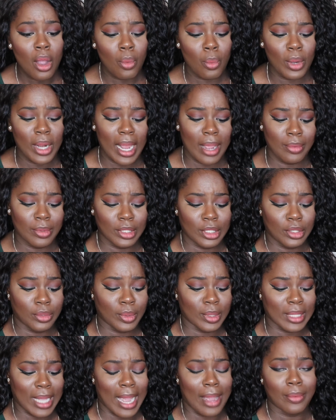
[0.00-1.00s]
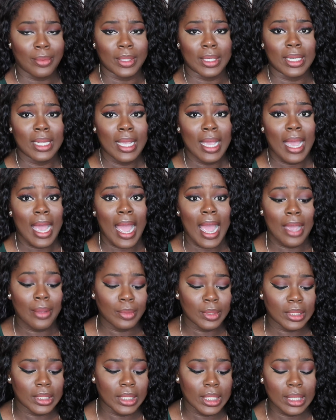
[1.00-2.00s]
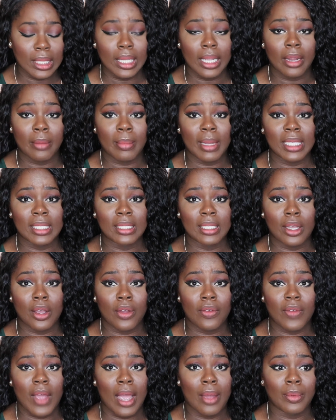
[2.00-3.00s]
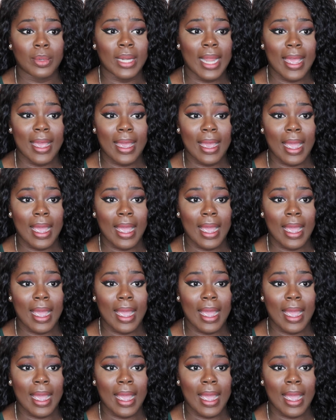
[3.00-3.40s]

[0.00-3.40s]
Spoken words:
What I would do is I would declare myself, I would